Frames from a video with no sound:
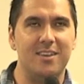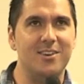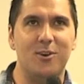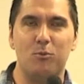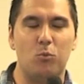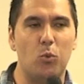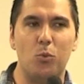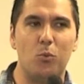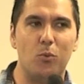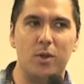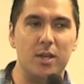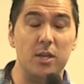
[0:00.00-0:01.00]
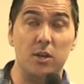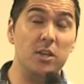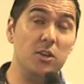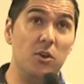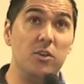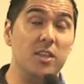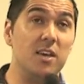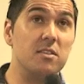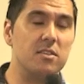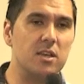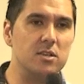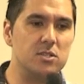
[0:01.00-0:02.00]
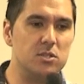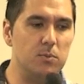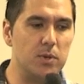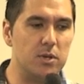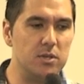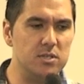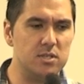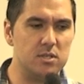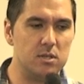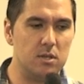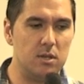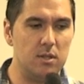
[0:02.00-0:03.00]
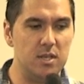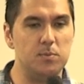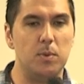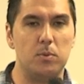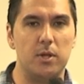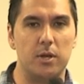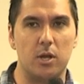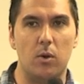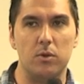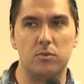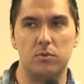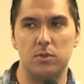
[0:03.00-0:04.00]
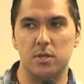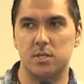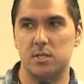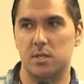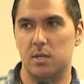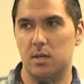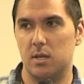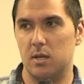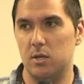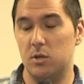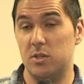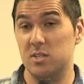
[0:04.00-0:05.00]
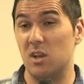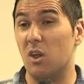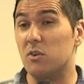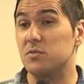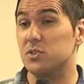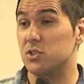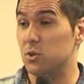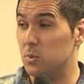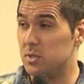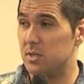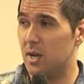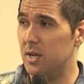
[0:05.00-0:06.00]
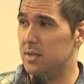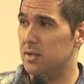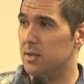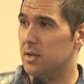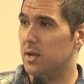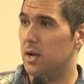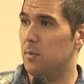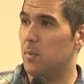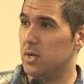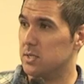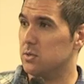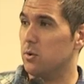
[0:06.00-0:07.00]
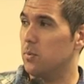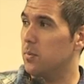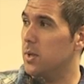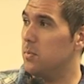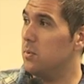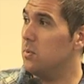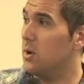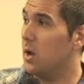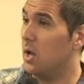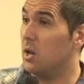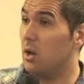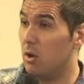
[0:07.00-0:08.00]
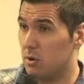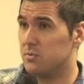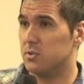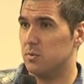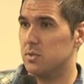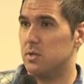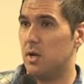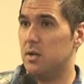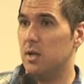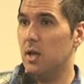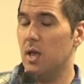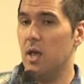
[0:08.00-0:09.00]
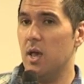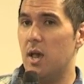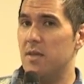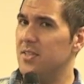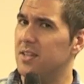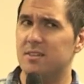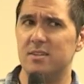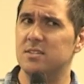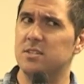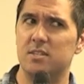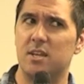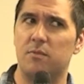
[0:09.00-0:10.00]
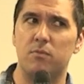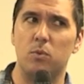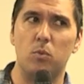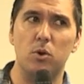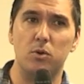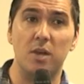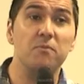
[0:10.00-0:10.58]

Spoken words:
And the other thing is too, because these people that are going through this, there's a lot of suicide amongst this group of people, a lot of suicide. And that doesn't just come from the world.